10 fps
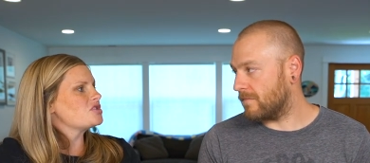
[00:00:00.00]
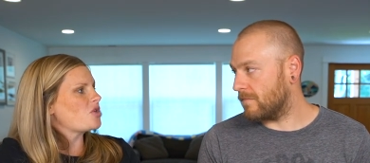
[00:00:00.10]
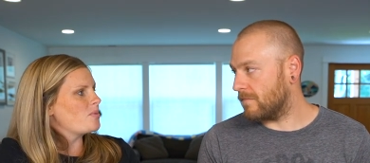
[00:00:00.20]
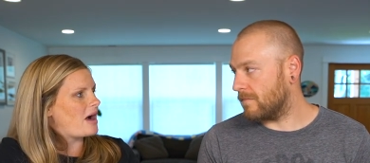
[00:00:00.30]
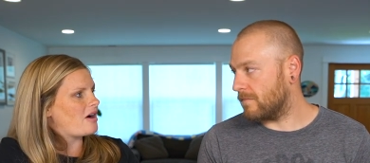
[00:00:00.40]

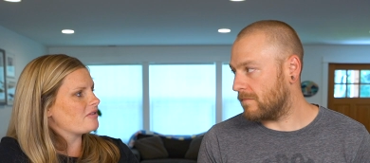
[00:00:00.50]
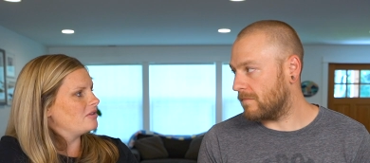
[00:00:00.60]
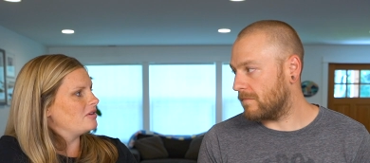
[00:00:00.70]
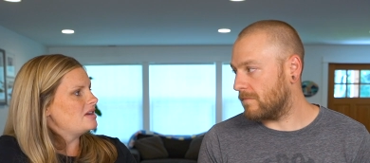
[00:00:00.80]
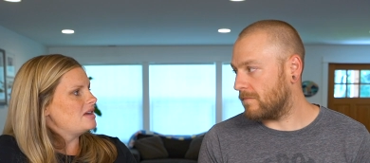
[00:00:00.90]
Speaker 1: so
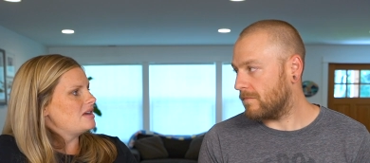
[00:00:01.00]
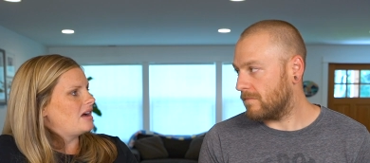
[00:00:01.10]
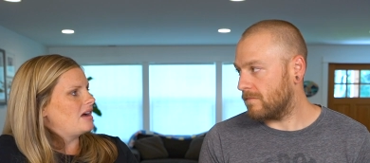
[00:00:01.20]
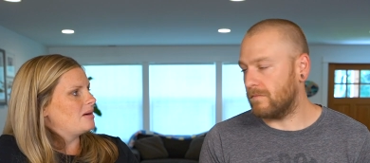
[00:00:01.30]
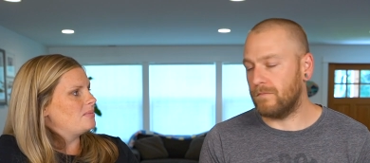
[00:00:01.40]
powerful
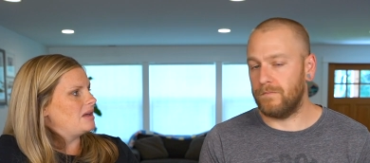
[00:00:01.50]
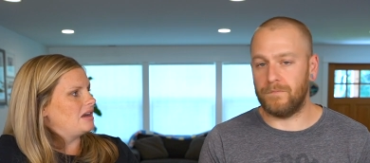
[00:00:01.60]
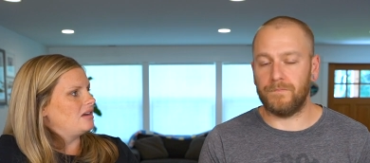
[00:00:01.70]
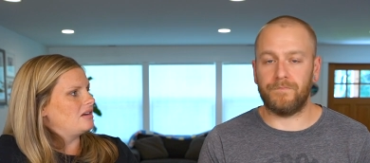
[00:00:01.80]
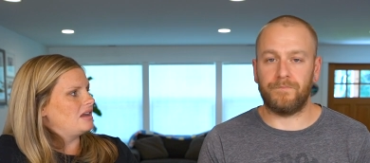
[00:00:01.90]
um,
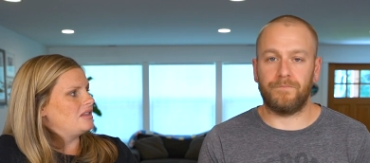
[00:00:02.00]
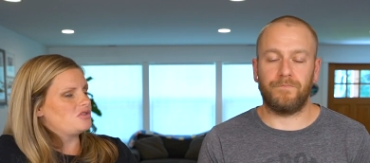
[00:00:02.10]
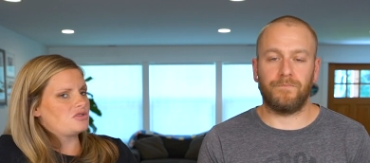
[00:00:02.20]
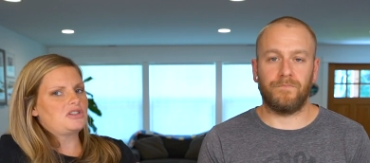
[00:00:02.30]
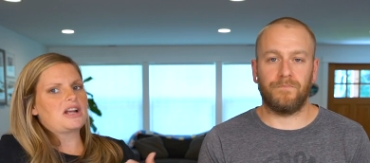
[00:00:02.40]
in mm. in the
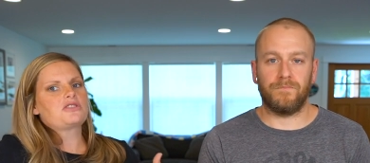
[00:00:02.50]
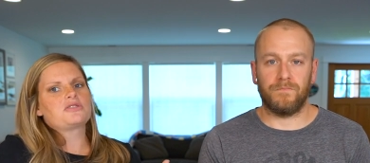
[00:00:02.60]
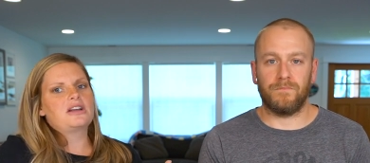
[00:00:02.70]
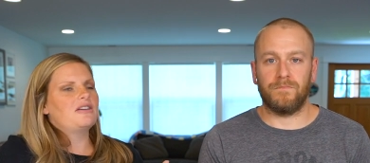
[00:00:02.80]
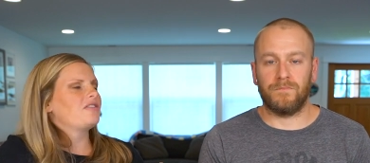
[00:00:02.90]

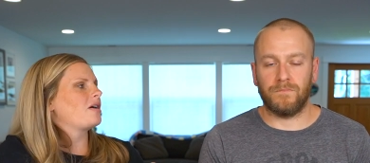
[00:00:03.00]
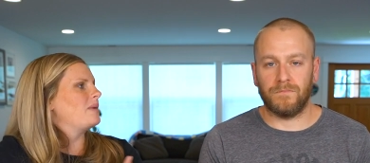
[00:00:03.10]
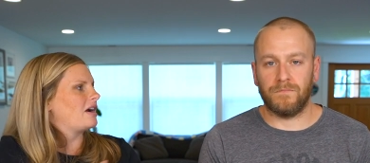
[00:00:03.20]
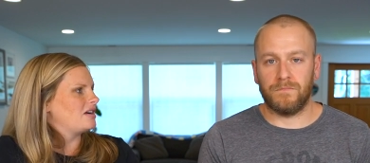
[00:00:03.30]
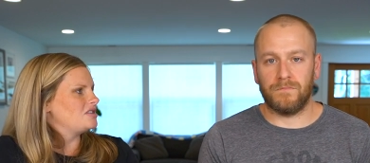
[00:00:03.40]
trajectory of our
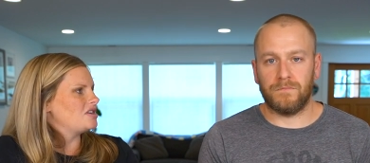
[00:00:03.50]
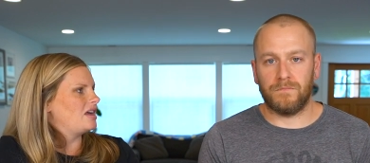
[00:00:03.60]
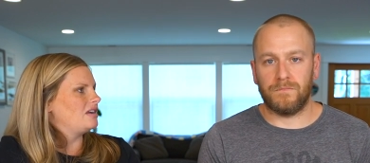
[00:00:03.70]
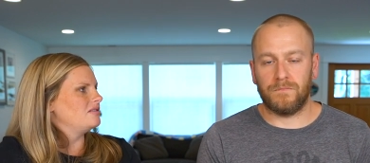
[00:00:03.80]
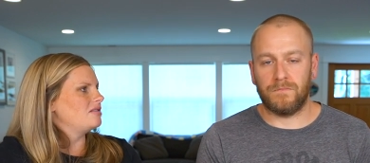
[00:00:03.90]
marriage
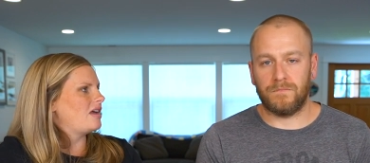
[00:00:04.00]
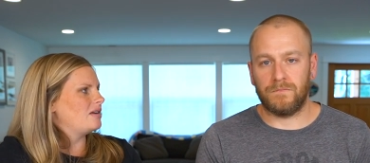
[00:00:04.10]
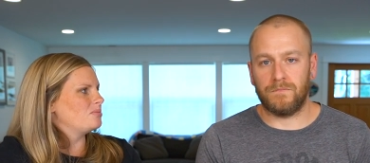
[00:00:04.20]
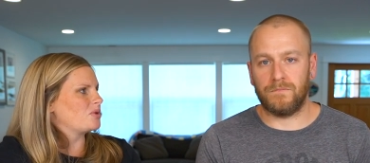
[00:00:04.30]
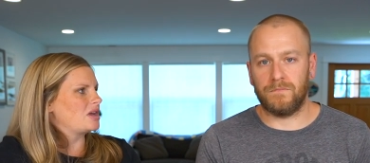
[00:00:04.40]
and
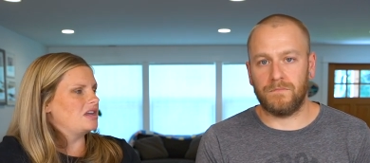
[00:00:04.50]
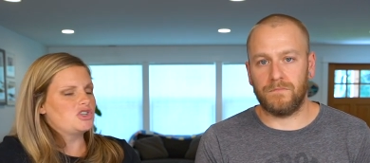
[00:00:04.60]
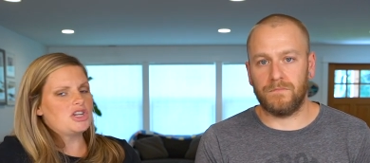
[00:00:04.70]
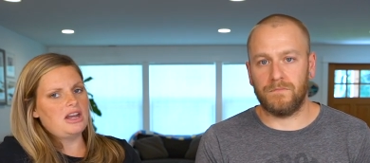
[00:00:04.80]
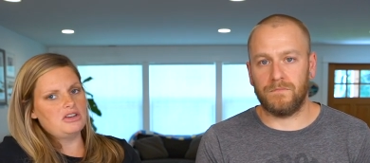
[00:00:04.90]
and
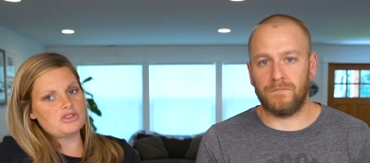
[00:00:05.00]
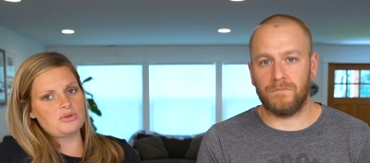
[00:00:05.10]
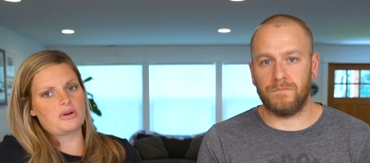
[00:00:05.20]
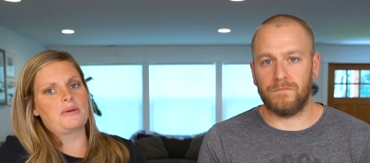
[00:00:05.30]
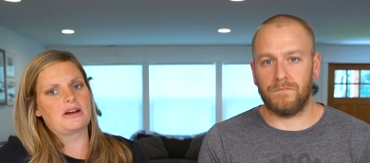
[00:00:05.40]
bringing change
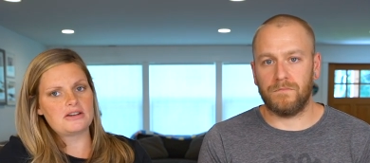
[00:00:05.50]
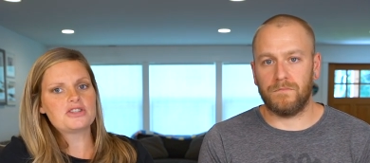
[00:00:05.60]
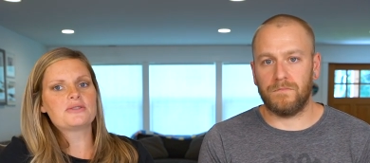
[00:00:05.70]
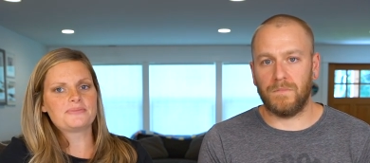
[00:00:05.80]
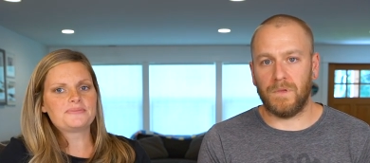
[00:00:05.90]
to our
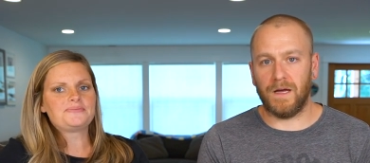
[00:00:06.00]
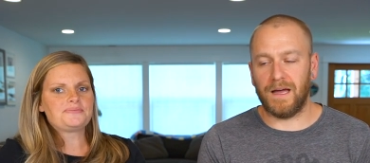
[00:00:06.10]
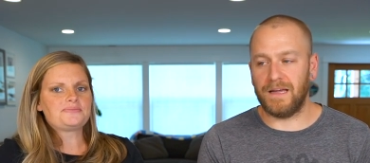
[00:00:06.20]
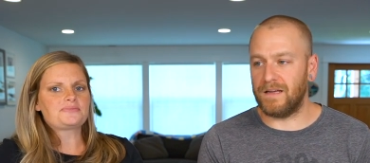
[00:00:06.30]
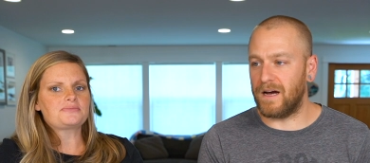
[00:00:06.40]
marriage.
Speaker 2: Yeah,
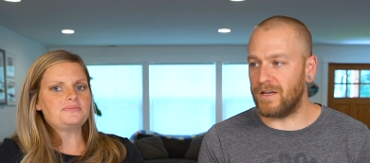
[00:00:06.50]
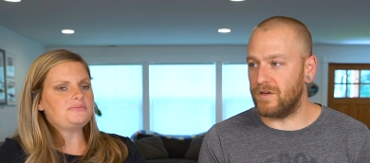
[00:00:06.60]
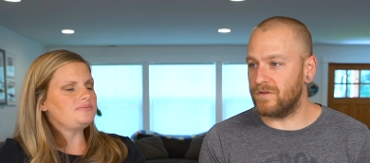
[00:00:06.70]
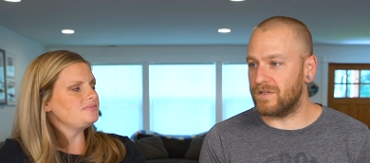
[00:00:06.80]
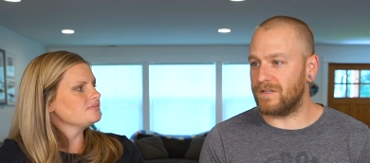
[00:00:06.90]
and God
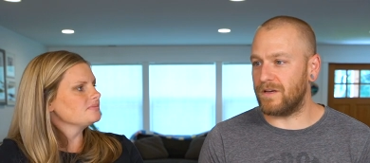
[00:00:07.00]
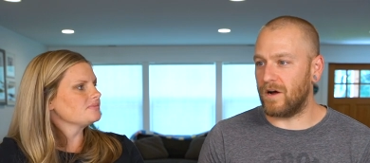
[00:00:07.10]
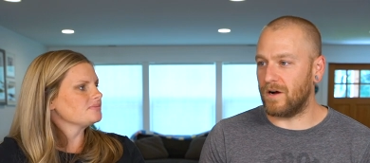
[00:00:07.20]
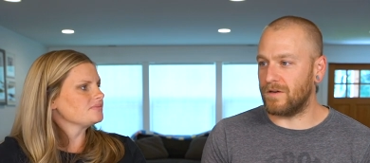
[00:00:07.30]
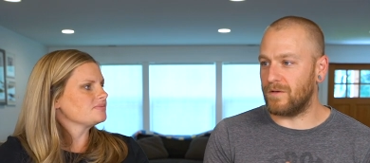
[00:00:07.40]
uses
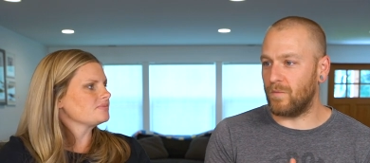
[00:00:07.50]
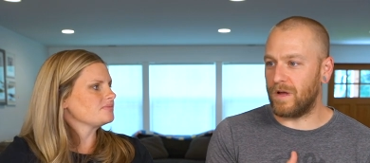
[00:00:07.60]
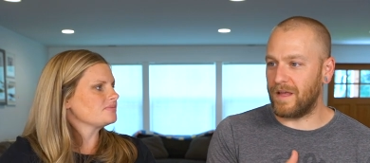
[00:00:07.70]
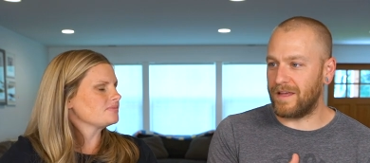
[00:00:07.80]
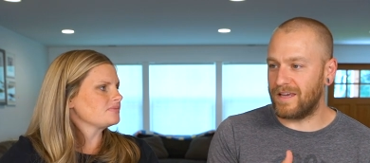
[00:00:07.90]
our.
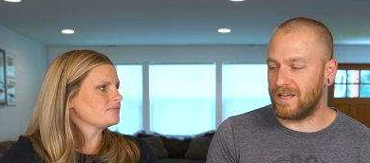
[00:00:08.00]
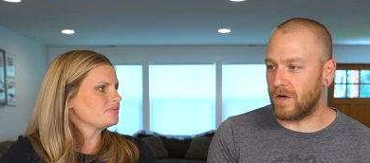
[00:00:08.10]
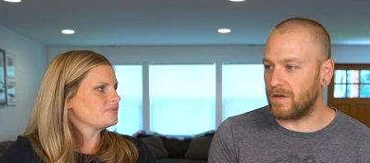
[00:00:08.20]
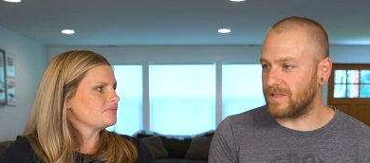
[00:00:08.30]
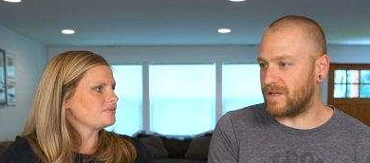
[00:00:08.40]
He
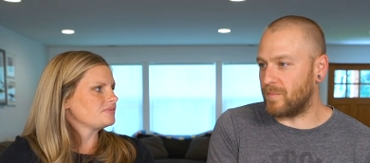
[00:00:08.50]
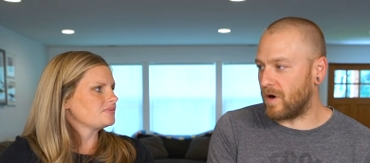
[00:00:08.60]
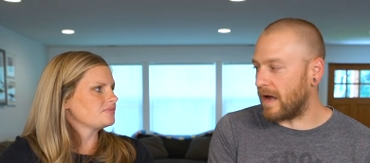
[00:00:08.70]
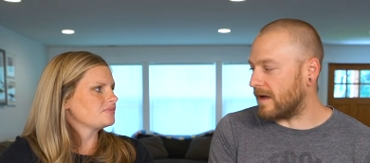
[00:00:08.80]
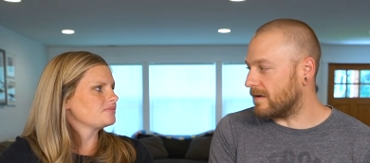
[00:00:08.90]
calls us to
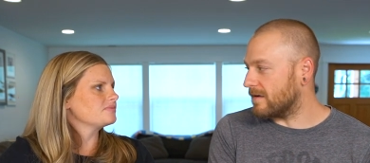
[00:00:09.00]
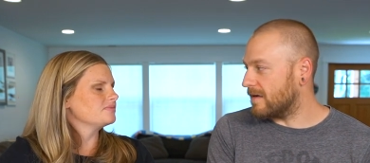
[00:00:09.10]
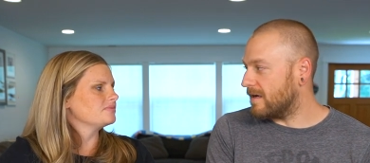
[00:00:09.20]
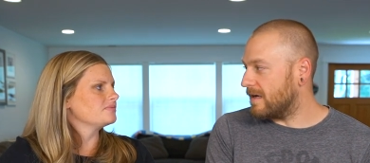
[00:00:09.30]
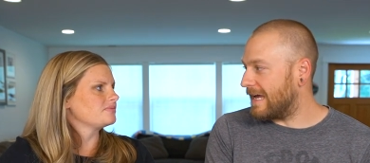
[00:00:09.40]
pray,
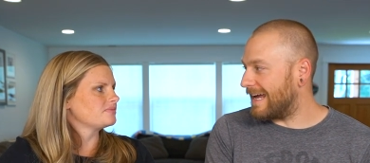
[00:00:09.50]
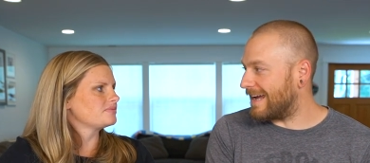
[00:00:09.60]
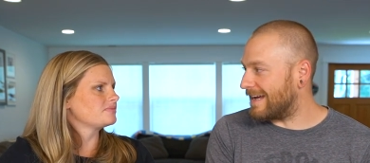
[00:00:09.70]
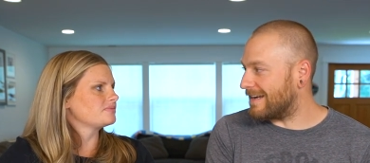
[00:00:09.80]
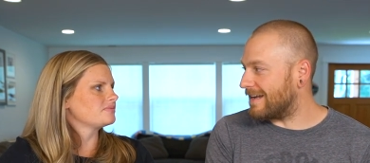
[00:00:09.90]
mm-hmm.
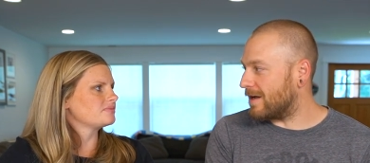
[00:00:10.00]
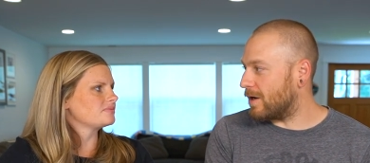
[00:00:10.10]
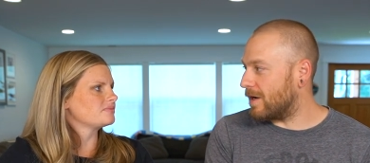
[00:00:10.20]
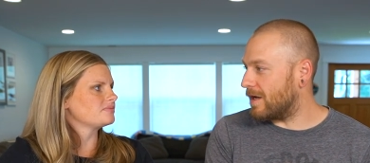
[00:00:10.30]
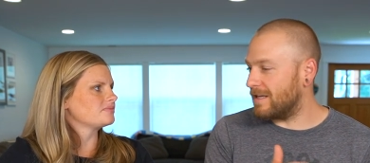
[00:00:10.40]
and
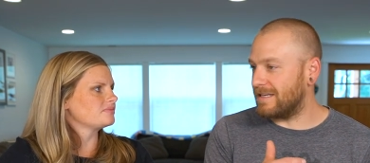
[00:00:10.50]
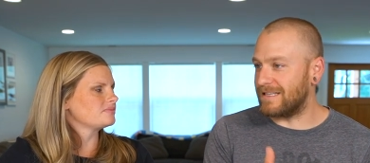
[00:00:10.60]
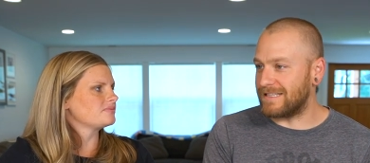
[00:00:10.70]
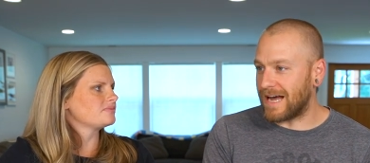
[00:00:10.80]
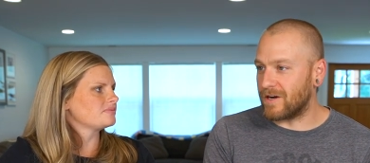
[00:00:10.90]

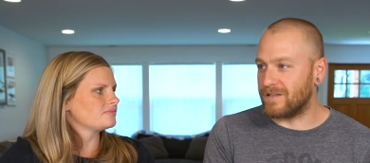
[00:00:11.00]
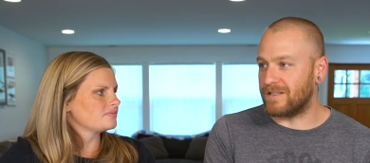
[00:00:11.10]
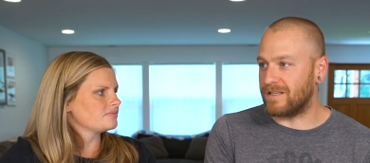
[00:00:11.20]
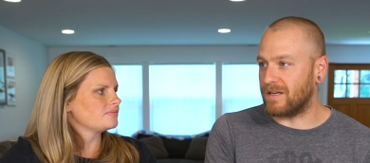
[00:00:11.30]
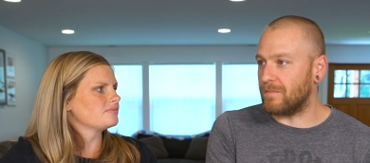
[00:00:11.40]
desires
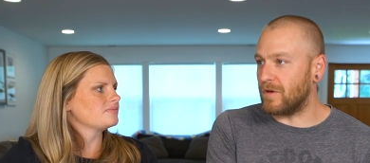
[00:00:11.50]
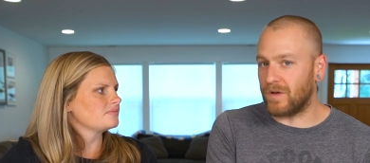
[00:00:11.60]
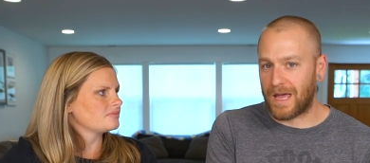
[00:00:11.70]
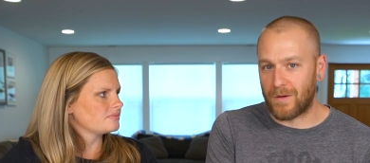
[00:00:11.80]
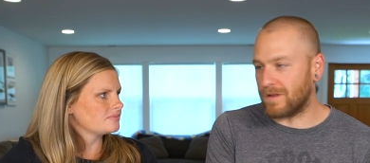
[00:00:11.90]
us to communicate